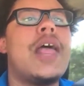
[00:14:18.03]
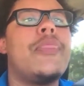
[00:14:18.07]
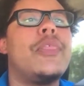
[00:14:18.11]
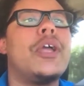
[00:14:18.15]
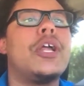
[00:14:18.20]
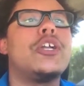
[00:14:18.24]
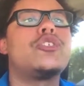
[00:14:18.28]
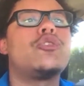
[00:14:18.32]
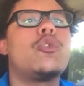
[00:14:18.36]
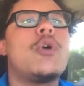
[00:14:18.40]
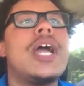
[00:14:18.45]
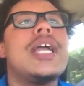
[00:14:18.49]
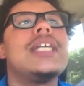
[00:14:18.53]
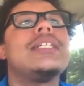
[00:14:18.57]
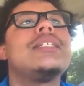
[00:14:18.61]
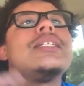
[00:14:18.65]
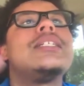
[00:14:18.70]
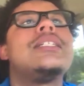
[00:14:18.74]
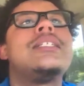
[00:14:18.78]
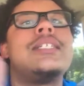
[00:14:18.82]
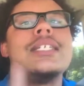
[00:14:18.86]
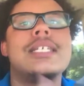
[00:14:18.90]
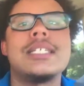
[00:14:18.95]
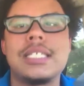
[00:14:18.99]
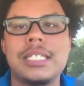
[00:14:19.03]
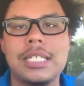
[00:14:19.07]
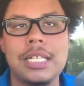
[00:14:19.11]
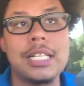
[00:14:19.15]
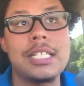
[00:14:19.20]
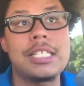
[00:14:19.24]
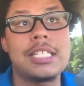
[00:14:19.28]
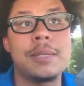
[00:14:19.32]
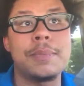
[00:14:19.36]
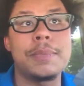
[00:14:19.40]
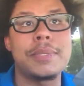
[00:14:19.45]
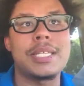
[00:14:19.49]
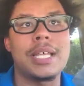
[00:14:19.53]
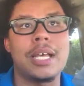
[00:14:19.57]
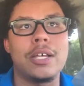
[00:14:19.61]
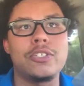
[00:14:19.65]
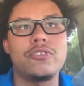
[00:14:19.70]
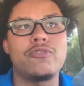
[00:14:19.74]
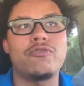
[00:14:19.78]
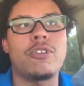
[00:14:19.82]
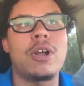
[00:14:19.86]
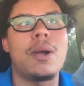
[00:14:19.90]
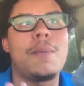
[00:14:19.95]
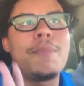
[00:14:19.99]
and they're trying to distance
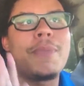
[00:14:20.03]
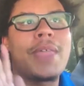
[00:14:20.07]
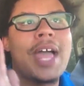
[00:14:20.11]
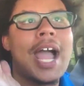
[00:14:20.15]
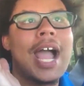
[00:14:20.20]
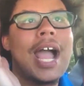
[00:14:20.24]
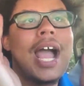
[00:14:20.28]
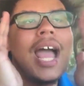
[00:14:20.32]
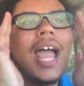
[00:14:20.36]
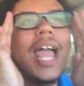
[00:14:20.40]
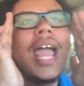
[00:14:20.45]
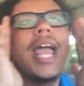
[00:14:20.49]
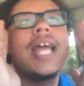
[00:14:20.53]
themselves from that.